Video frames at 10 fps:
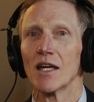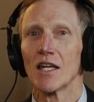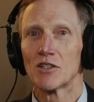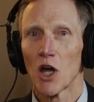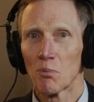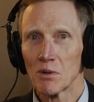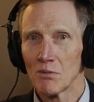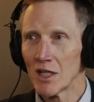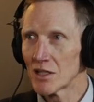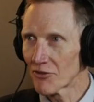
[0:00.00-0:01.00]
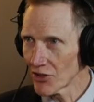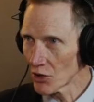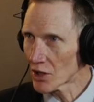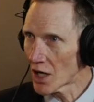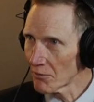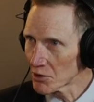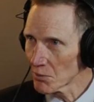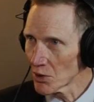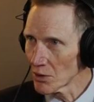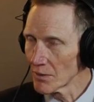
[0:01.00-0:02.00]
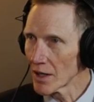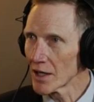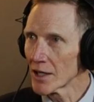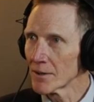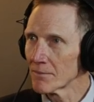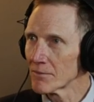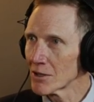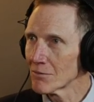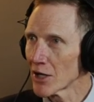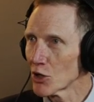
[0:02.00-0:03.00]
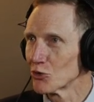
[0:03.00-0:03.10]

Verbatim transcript: He's helping me to feel comfortable um, in my